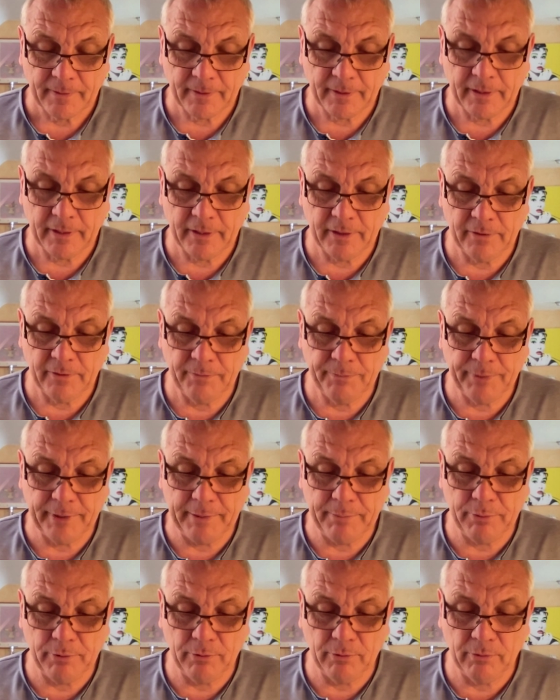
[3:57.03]
You know,
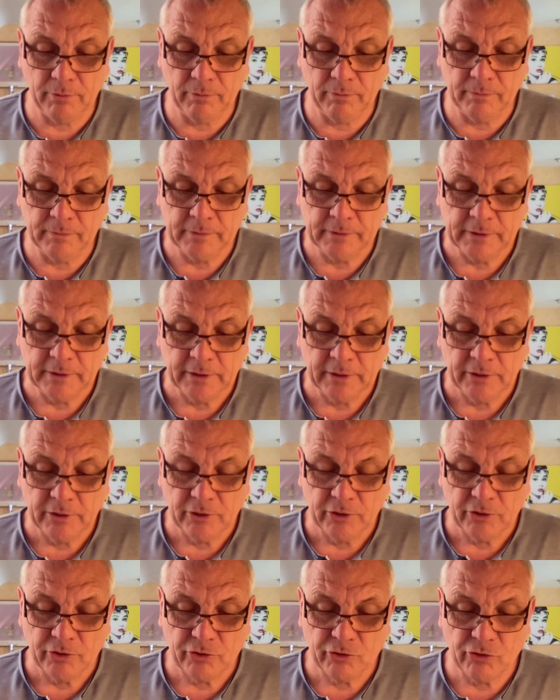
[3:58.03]
people
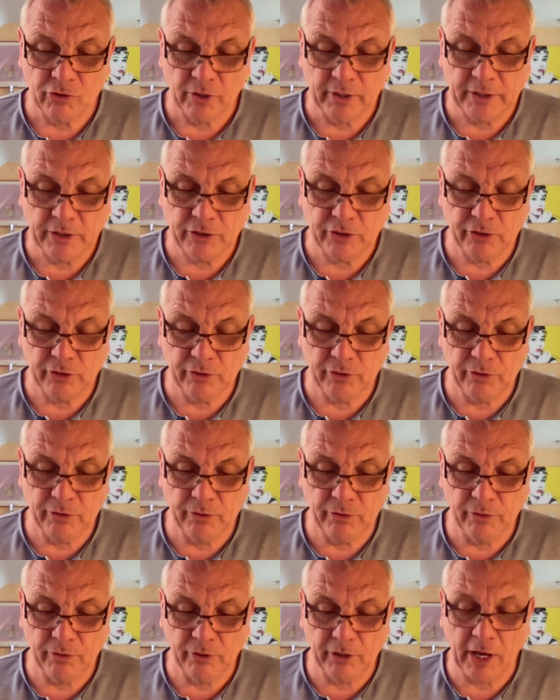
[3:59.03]
trying
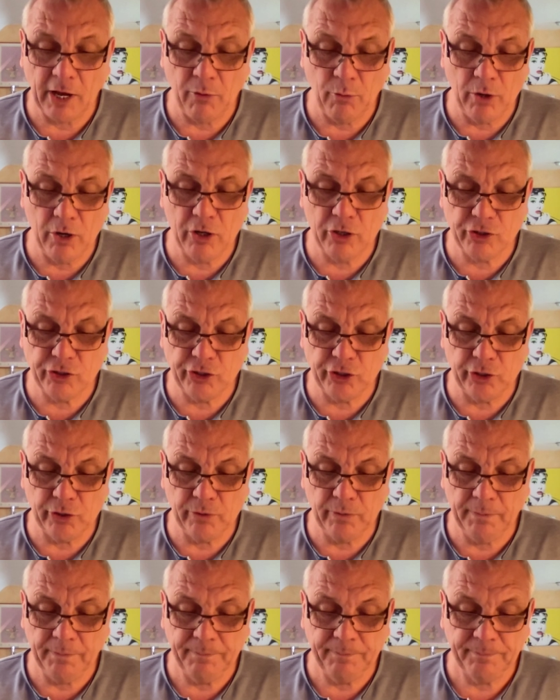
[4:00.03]
to coerce
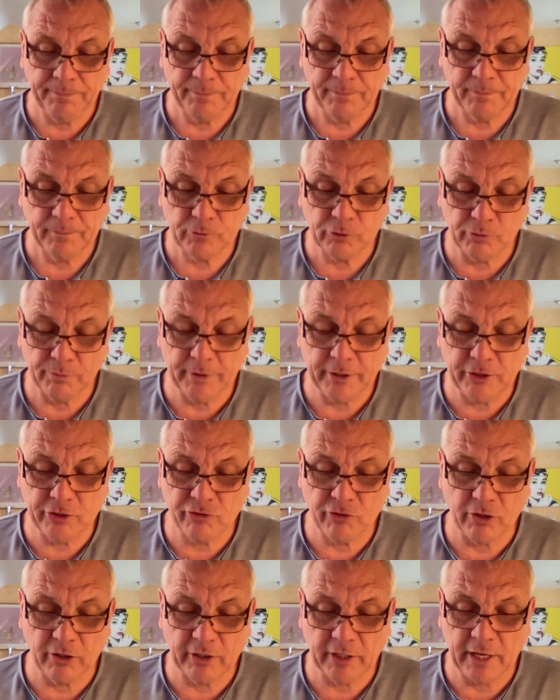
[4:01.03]
you. Somebody's
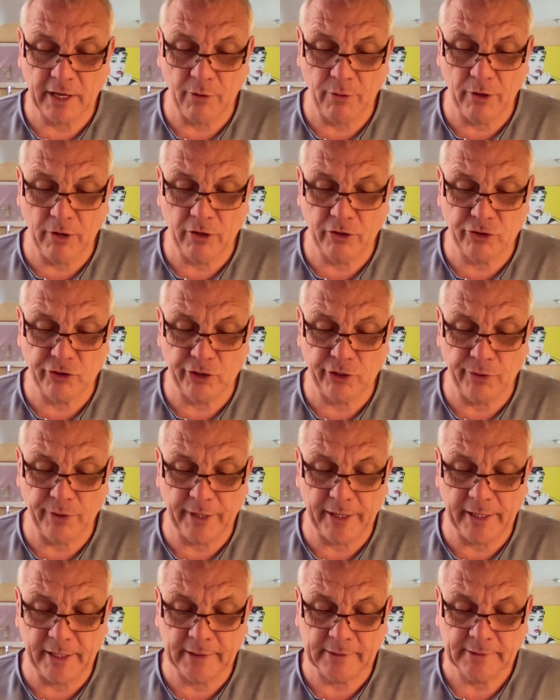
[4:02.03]
trying to coerce you
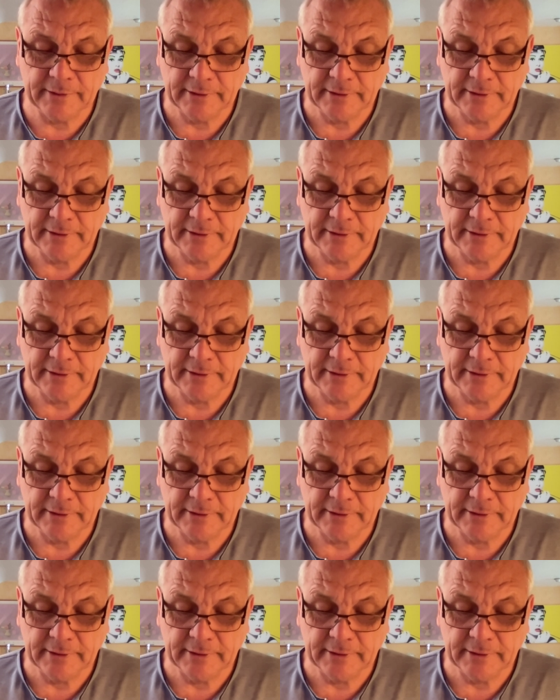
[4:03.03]
here.